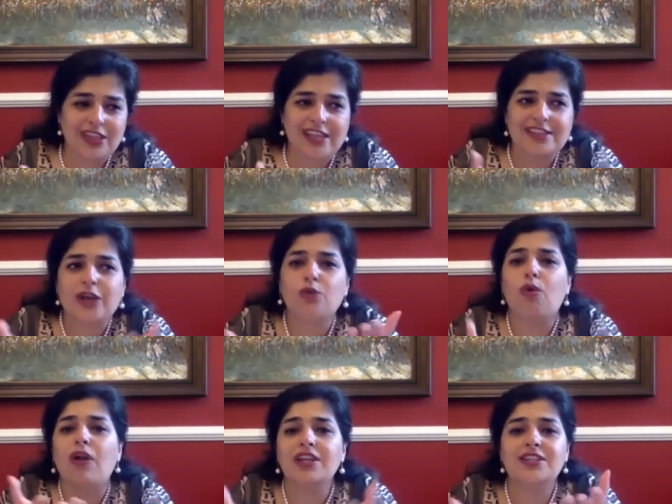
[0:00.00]
there's
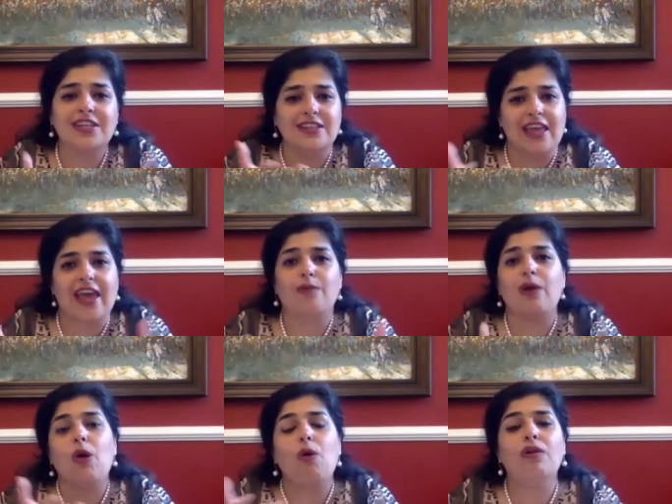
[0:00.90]
equality there
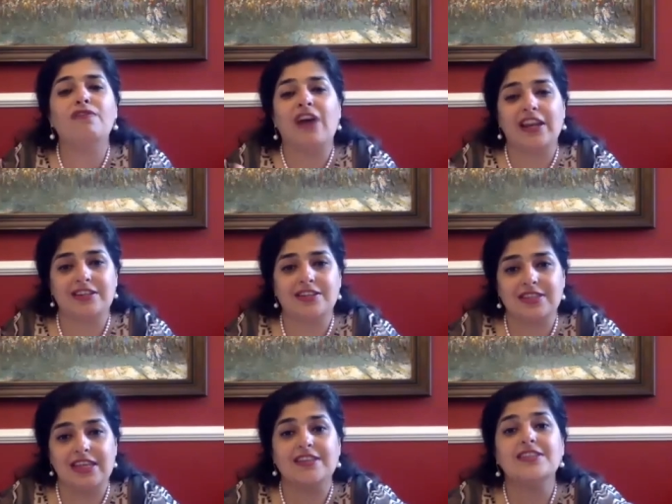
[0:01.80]
where all
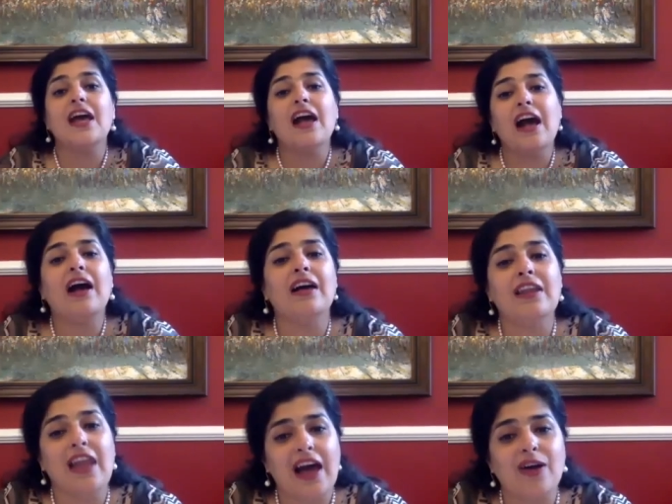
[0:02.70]
fantasies are
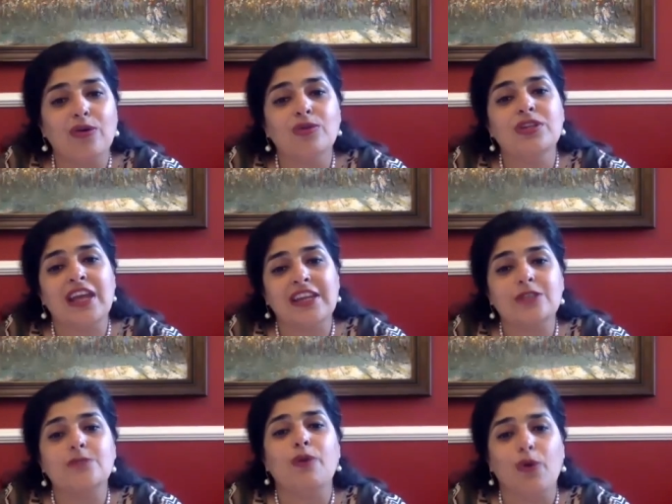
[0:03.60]
allowed and
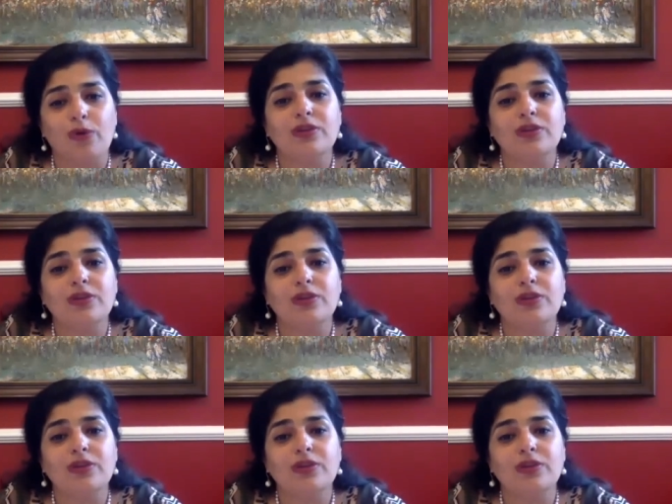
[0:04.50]
explored.